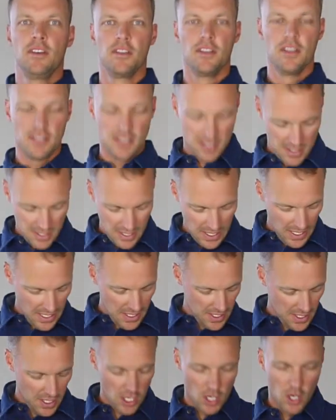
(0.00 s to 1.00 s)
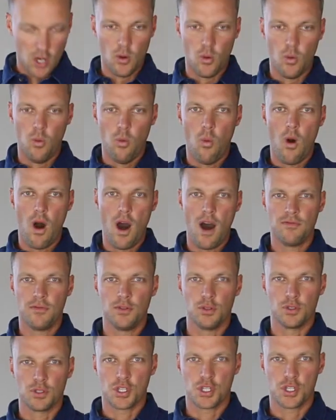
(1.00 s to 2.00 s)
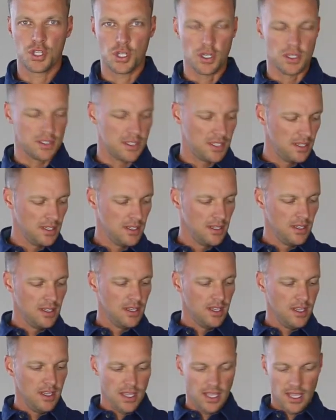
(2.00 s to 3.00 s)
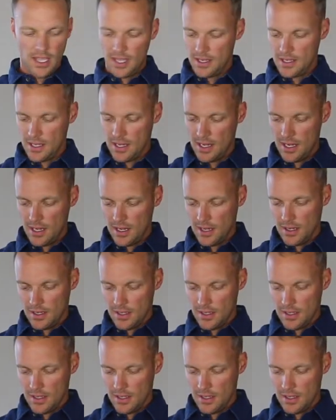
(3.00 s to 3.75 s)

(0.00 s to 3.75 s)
this is the indigo waffle shirt. And uh,